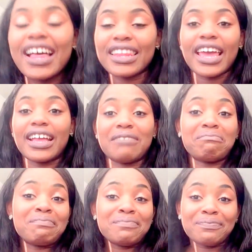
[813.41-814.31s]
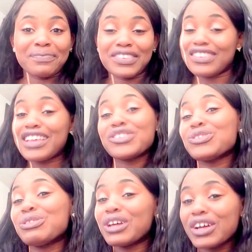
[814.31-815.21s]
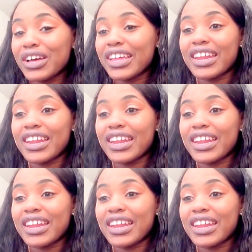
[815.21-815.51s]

like just because you look good.